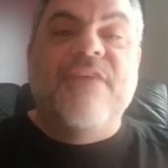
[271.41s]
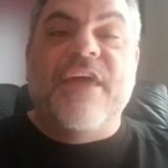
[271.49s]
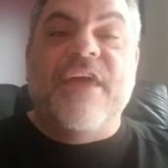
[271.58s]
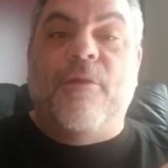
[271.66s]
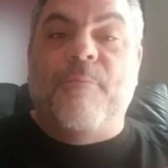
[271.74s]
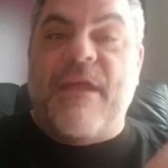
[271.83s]

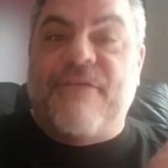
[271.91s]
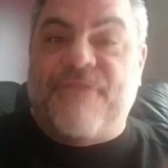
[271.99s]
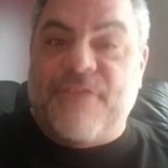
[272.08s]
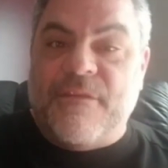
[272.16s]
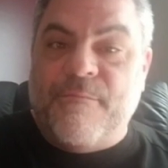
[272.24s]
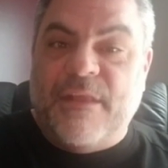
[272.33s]
They don't pay
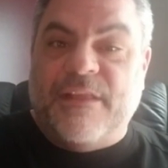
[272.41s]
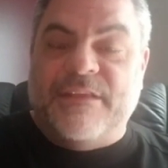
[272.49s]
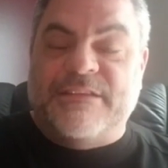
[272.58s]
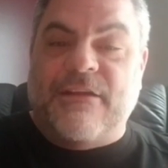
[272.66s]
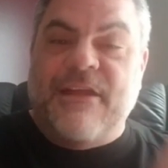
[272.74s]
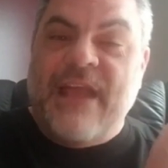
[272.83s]
for the
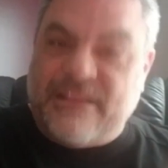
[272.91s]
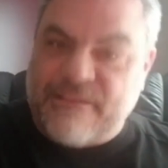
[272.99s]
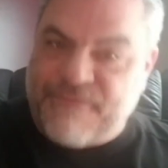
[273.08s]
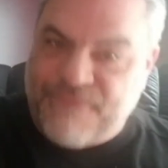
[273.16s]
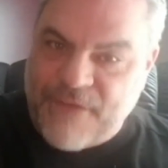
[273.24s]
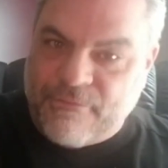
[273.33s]
military at
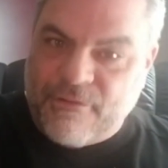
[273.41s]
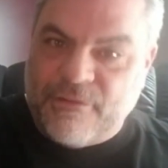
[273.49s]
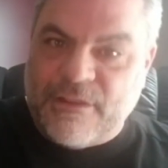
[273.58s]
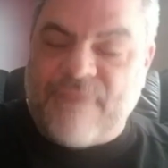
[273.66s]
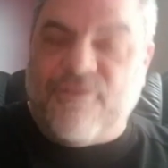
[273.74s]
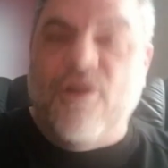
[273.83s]
the federal
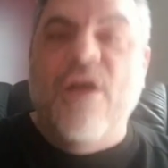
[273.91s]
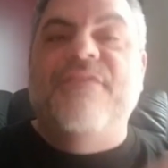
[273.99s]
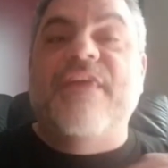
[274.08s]
level.